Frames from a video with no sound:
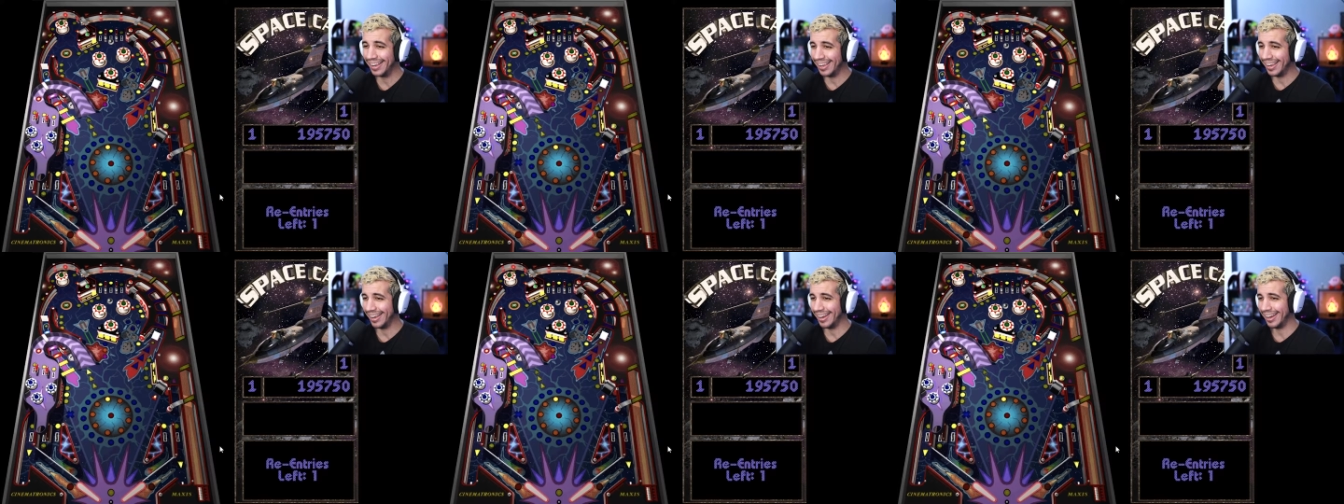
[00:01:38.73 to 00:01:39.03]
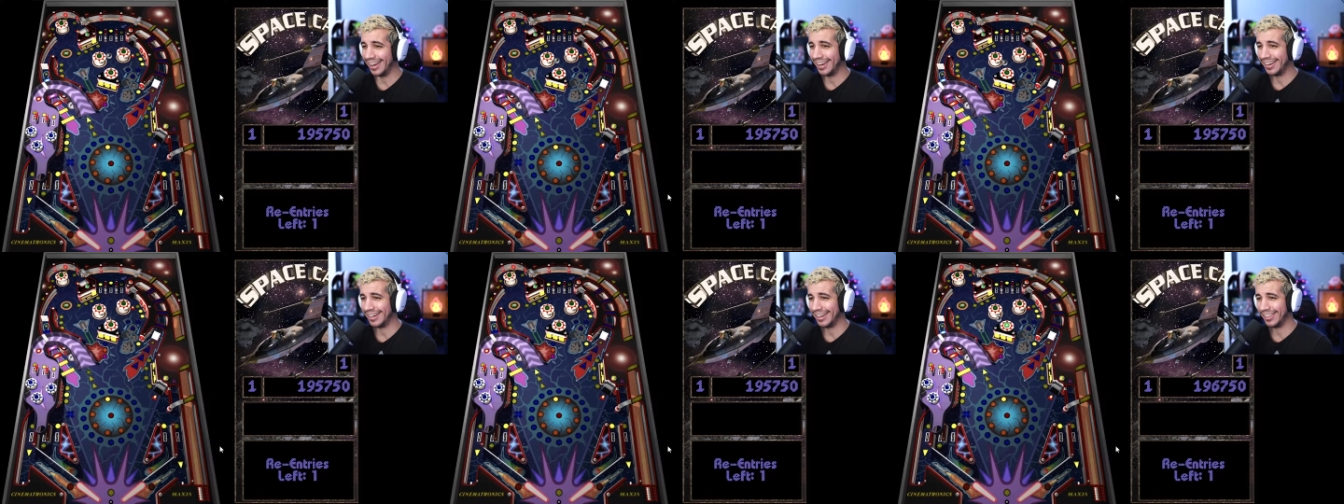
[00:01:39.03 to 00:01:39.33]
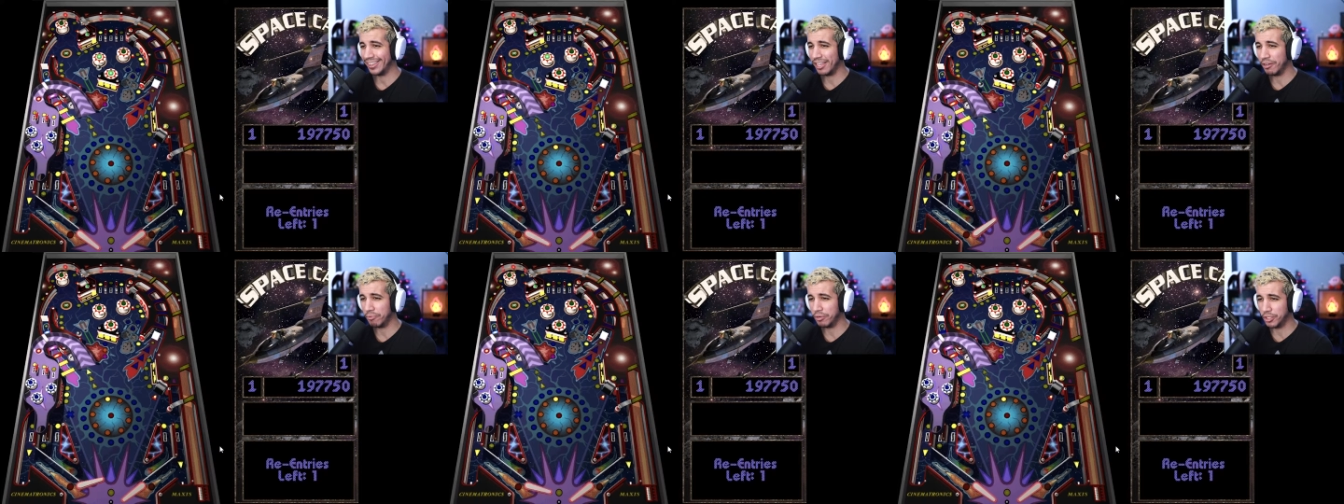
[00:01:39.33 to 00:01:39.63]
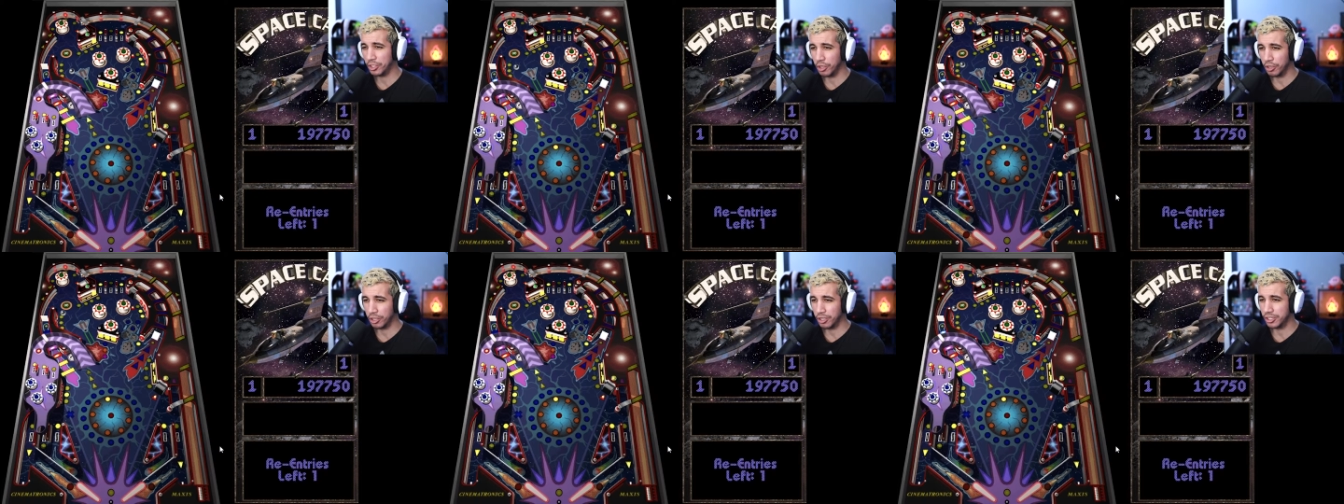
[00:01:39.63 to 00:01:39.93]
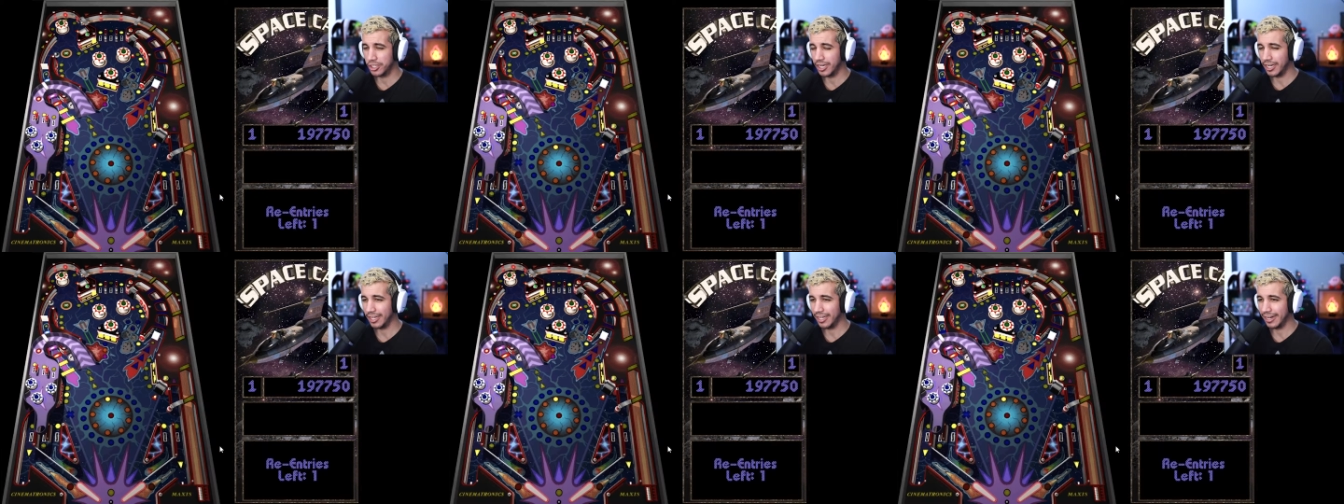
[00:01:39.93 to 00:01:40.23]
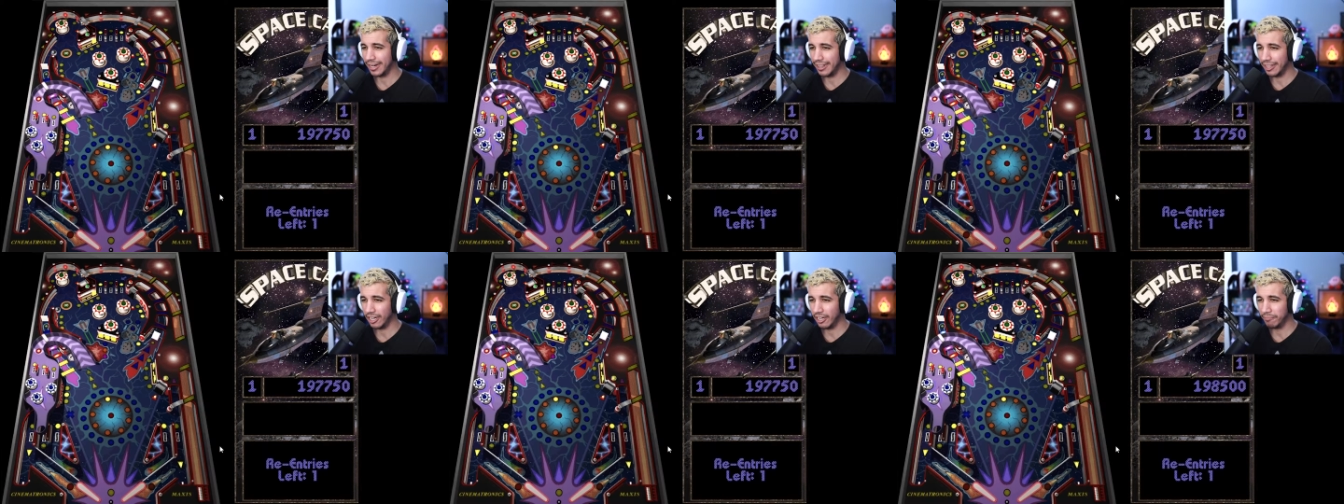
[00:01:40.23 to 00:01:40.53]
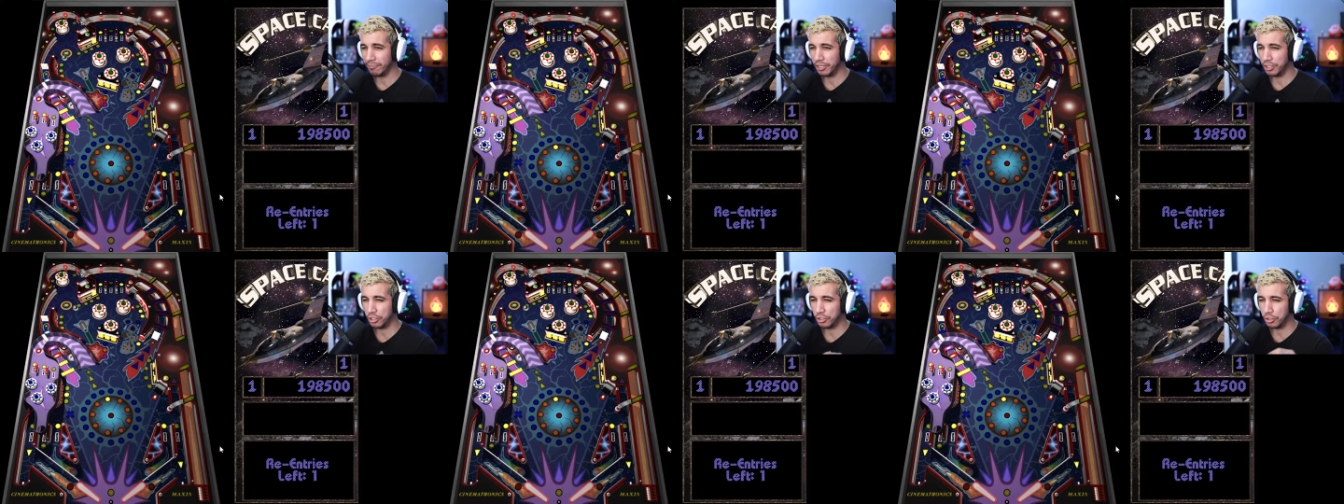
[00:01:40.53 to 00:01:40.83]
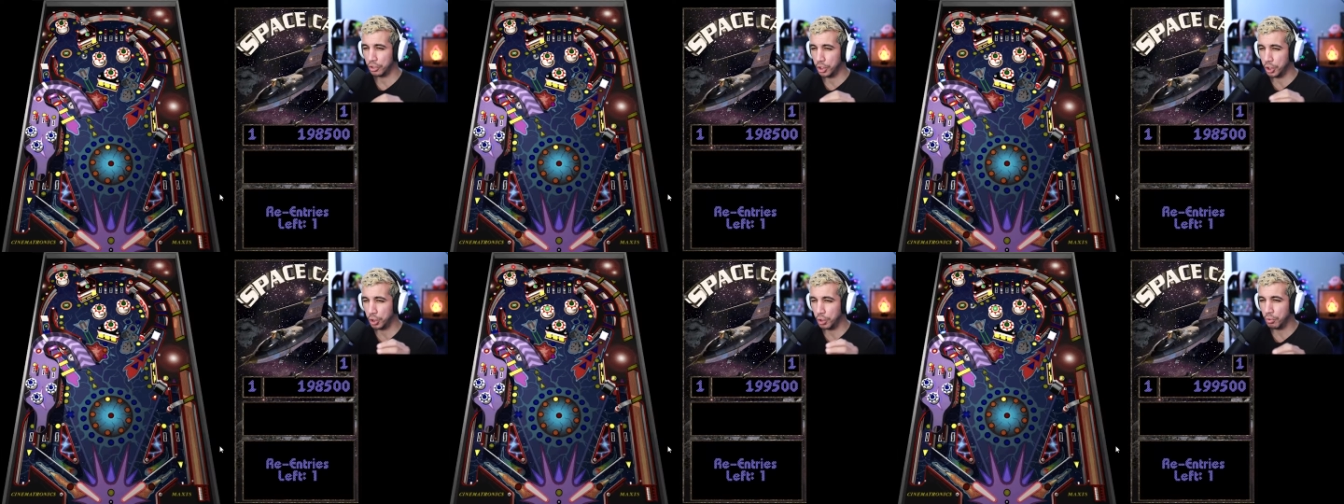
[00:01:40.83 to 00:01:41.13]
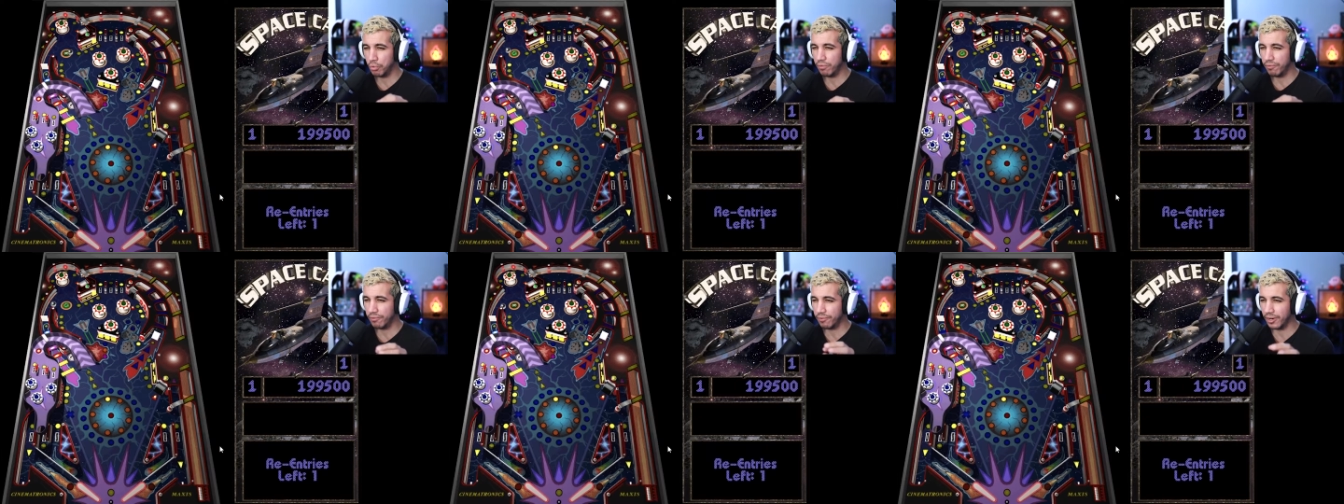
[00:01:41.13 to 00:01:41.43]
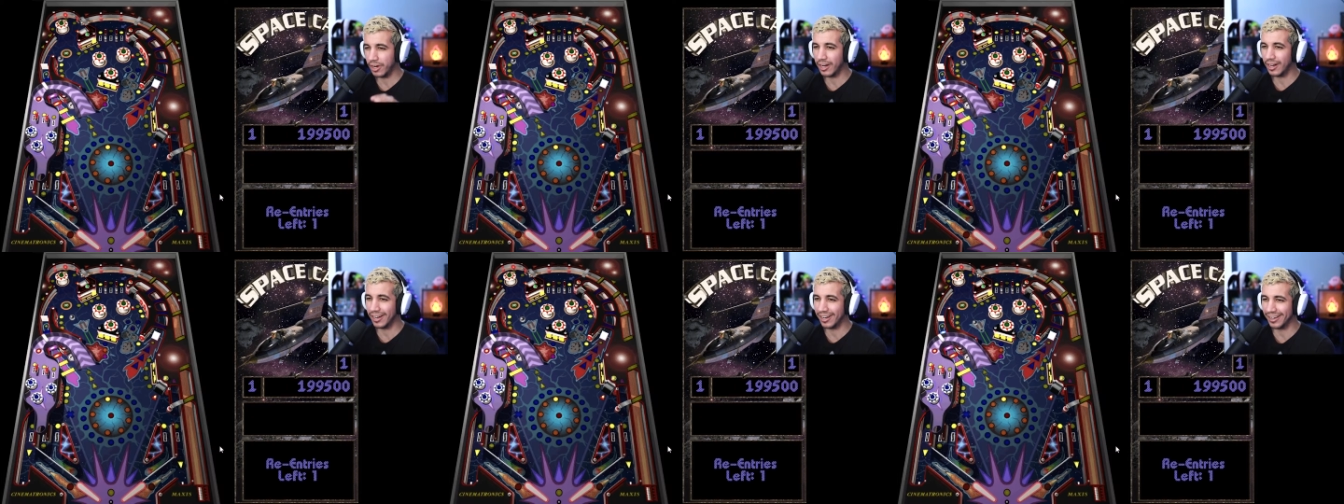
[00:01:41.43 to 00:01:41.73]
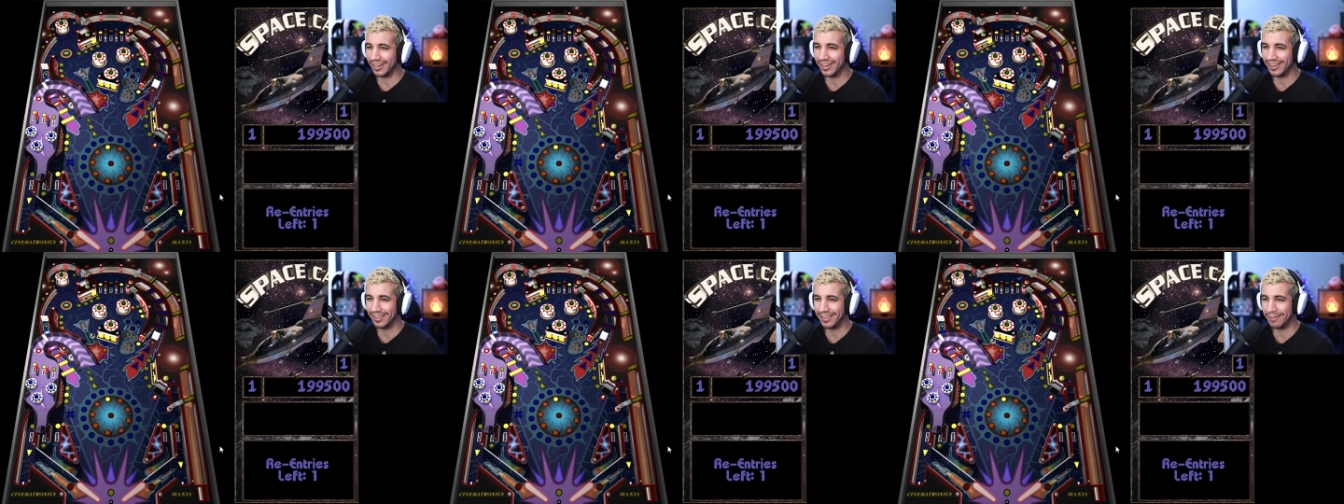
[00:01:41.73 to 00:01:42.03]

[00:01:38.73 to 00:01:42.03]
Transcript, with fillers: And I think we took the chilling a little bit too far.